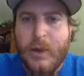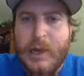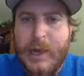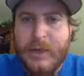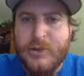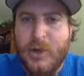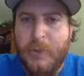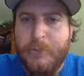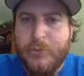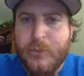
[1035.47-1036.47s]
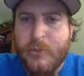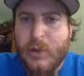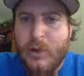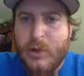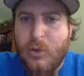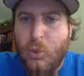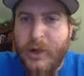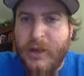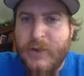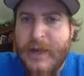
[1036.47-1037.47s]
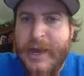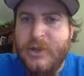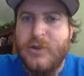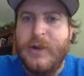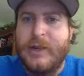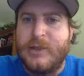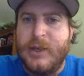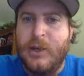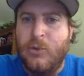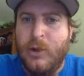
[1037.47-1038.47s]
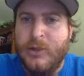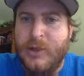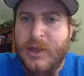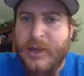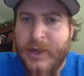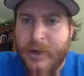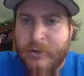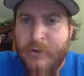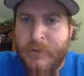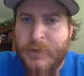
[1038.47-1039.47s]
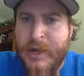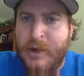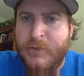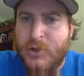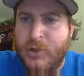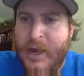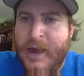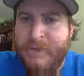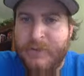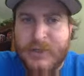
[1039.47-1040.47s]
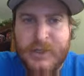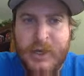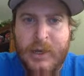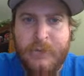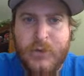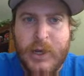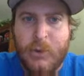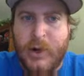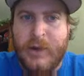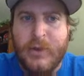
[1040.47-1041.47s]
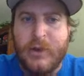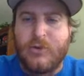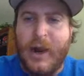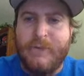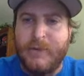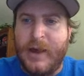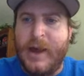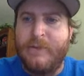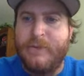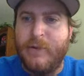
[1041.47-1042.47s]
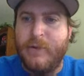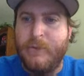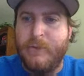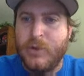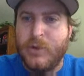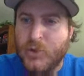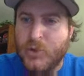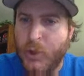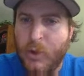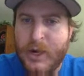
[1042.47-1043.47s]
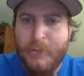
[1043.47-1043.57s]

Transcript: And so we're given h of x equals the integral from negative 2 to f of t, and we're given the graph of f. So what we want to